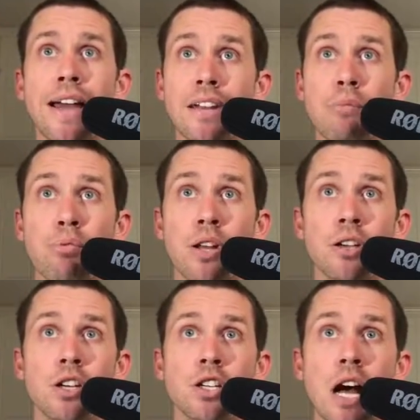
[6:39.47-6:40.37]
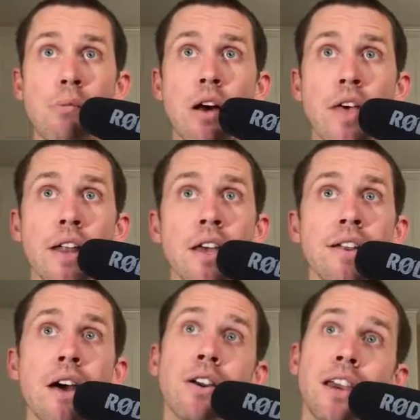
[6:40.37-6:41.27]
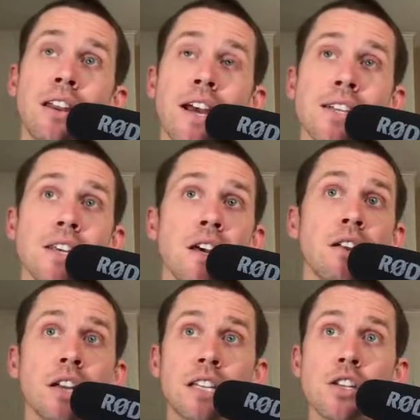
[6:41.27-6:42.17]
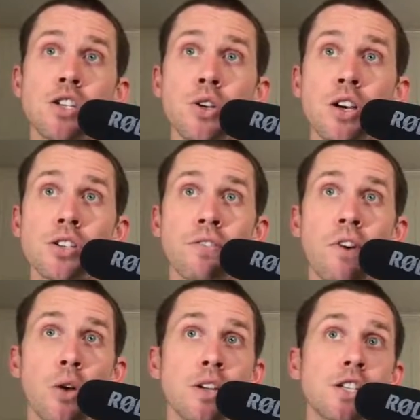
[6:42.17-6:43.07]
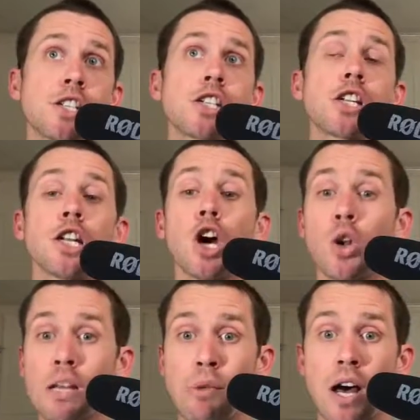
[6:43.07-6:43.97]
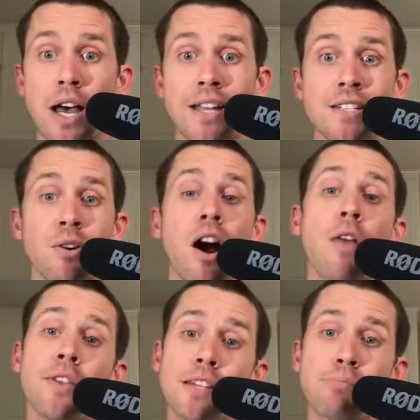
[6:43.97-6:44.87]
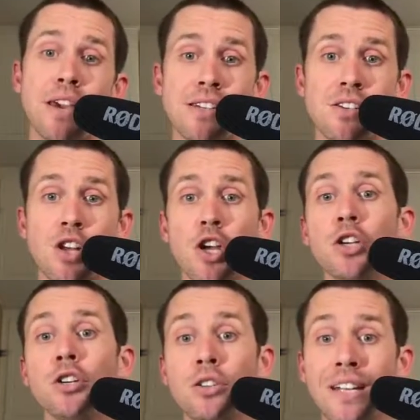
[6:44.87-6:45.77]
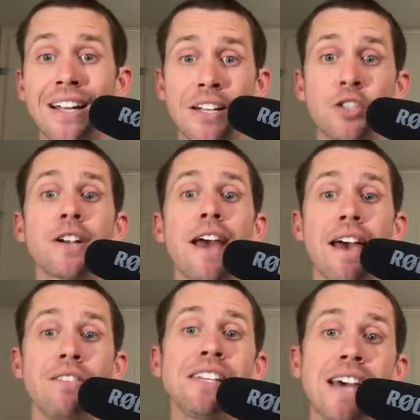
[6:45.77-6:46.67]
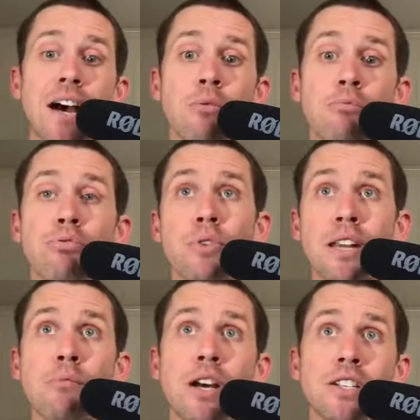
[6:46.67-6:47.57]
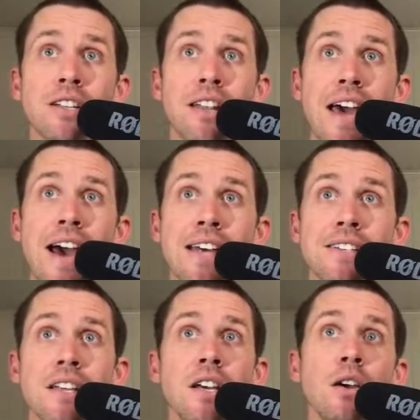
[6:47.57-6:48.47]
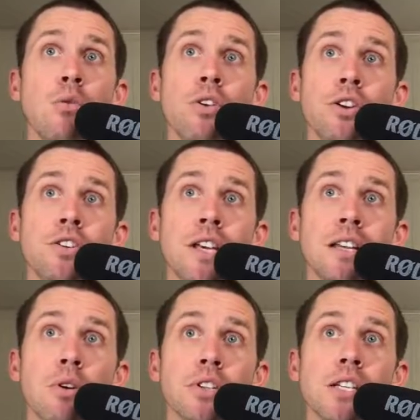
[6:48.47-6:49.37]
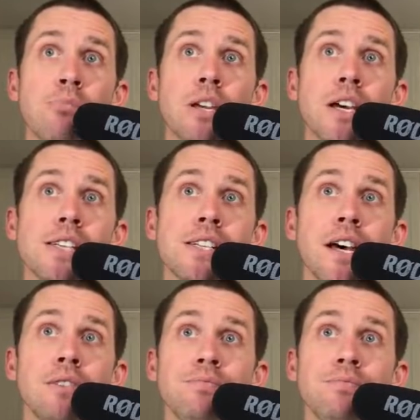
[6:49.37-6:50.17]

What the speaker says: I did a pretty good job on that. Now again, guys, look at the Zookas are falling slowly behind. So on these bases, you need to let your heavies out pretty much last when you're dealing with this, because